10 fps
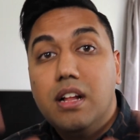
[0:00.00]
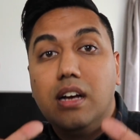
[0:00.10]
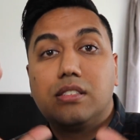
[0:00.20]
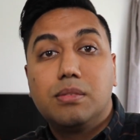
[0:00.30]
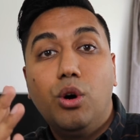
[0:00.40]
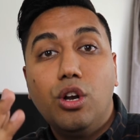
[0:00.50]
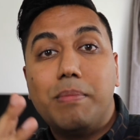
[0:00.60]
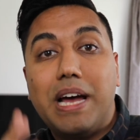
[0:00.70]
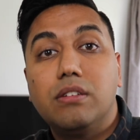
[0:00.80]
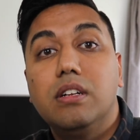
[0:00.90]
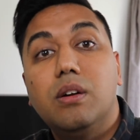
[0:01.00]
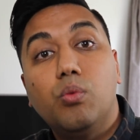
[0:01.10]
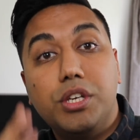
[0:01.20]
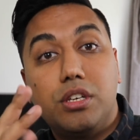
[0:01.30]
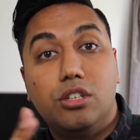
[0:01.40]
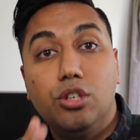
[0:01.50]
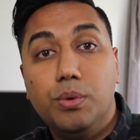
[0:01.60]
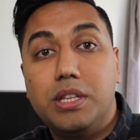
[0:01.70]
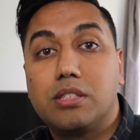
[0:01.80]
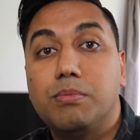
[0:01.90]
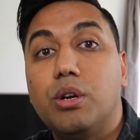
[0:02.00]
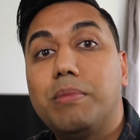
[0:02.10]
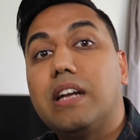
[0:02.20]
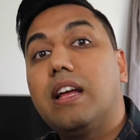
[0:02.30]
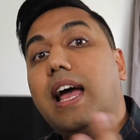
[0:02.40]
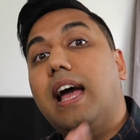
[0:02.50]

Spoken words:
a small amount and what you could do with a small amount,